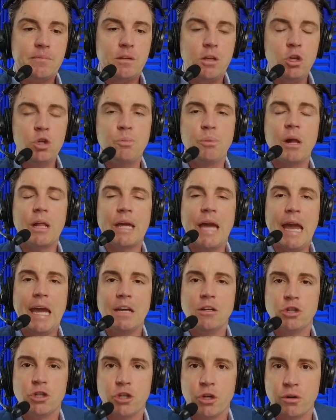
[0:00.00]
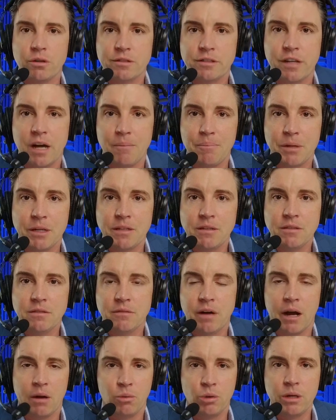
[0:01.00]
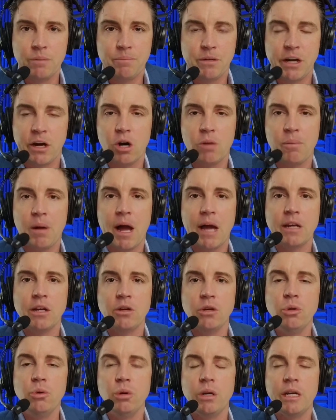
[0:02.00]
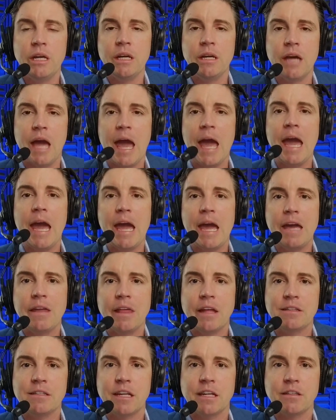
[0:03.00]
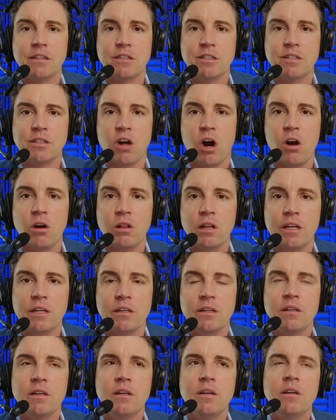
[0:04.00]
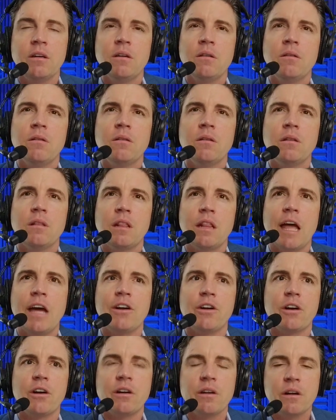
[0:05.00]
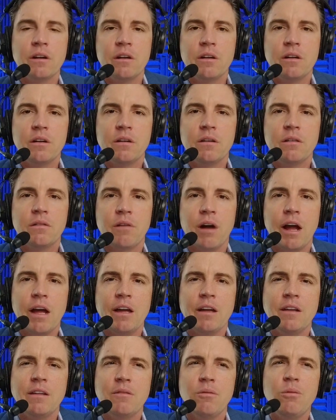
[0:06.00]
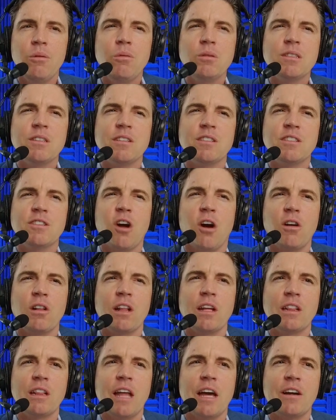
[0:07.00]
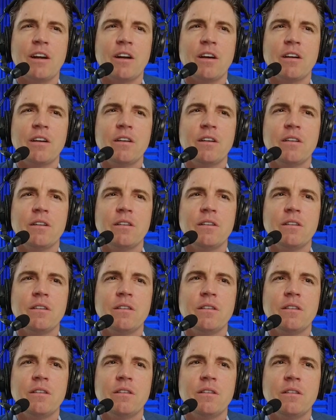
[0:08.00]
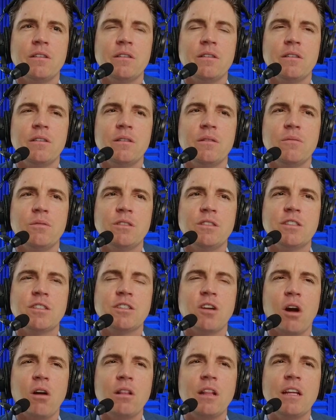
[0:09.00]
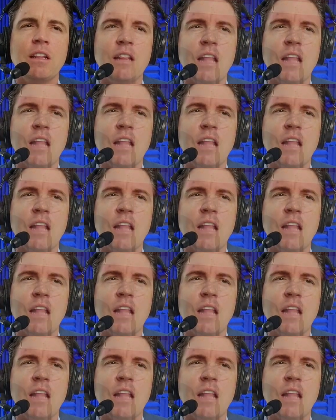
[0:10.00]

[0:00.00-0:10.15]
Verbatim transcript: you probably hate insurance companies right wouldn't dare buy an annuity a that's like the scarlet letter right, right. what was the scarlet letter was the scarlet